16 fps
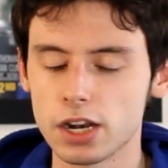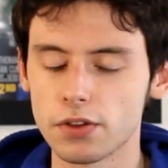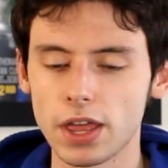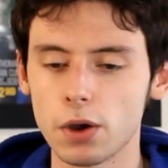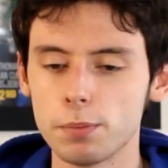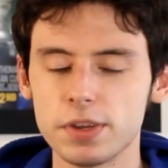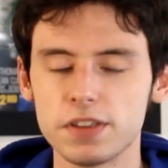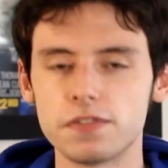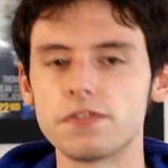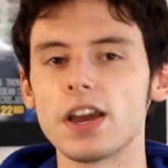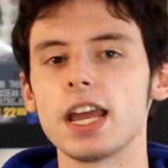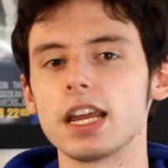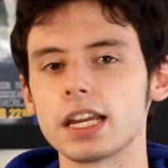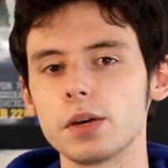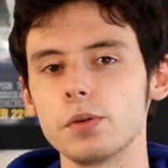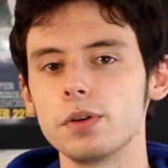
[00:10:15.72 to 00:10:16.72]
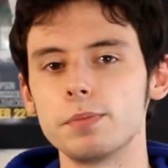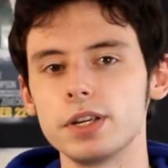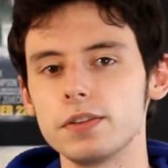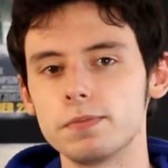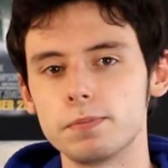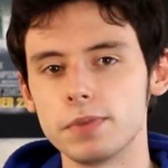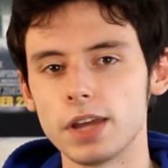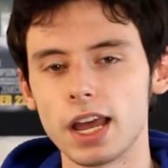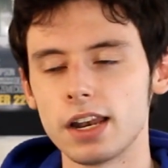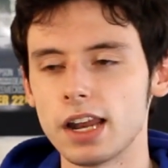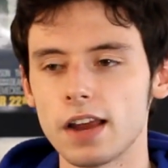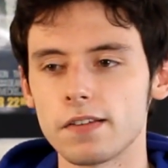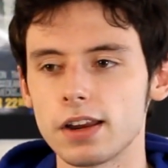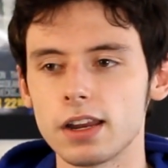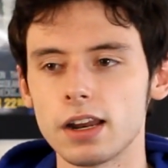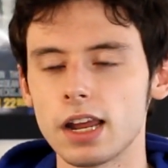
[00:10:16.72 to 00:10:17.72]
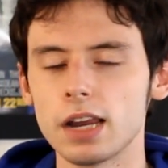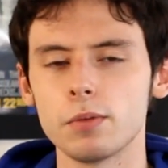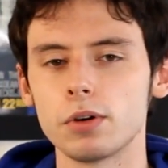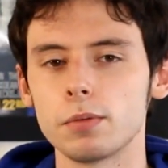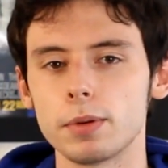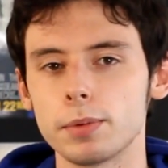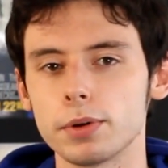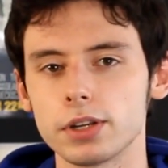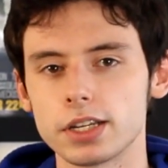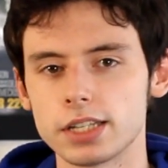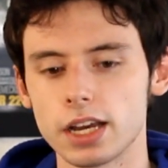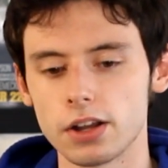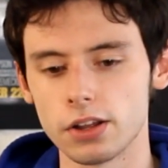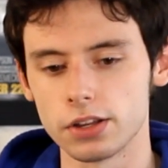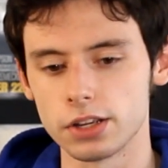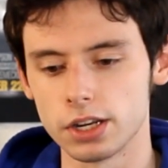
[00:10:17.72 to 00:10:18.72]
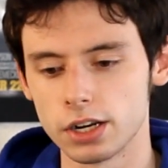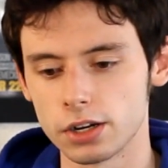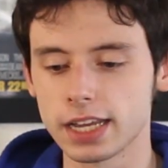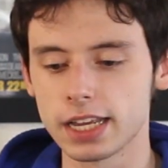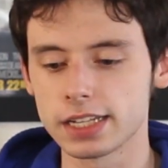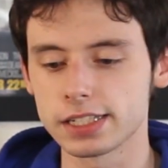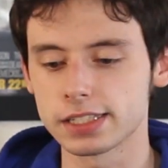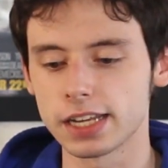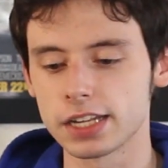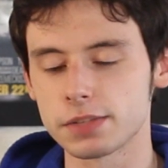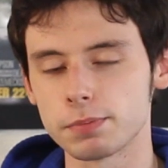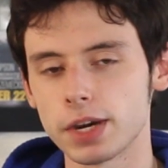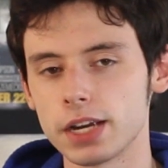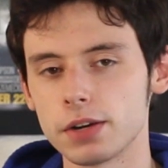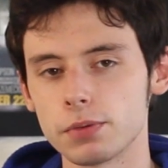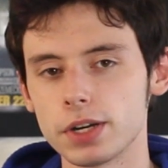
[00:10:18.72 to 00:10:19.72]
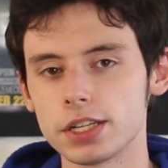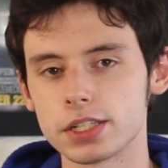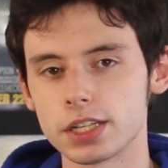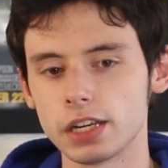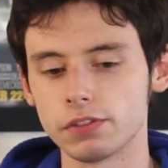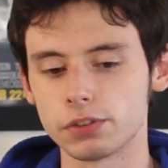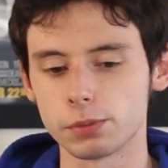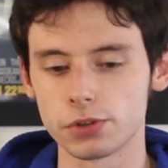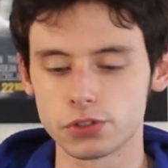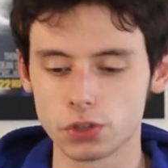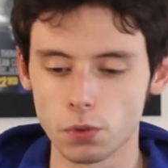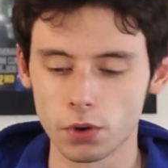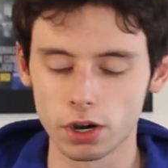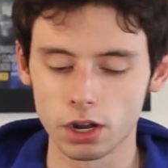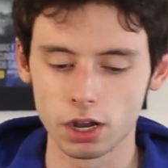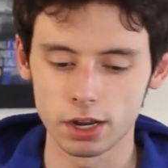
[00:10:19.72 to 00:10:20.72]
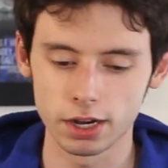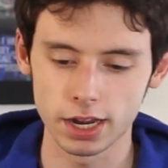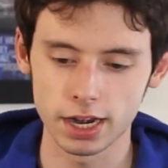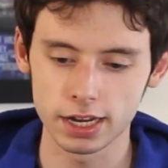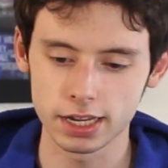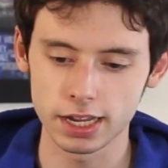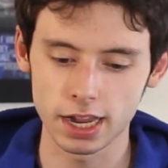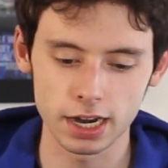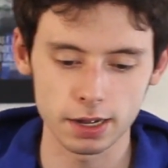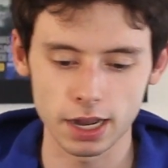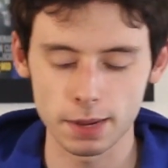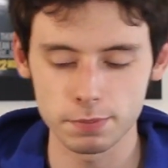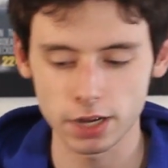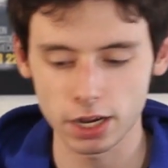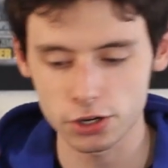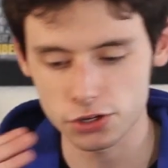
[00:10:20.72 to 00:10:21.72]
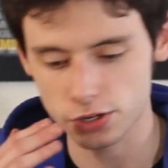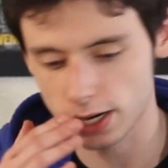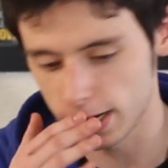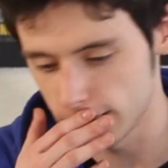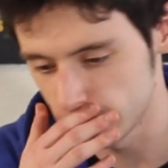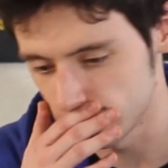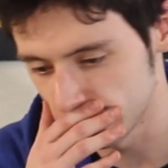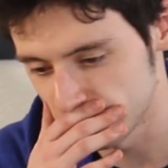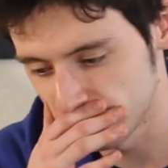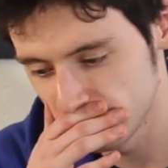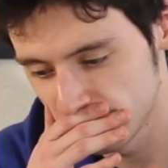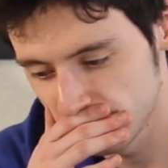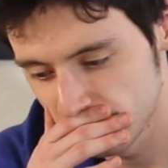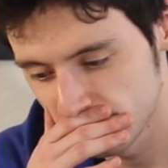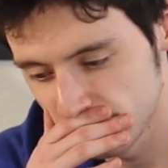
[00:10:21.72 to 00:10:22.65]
you know, that would be fake. It would be, and you know, anyone would be able to tell. I guess that's my reasoning for what's going on. And again, I'm not trying to,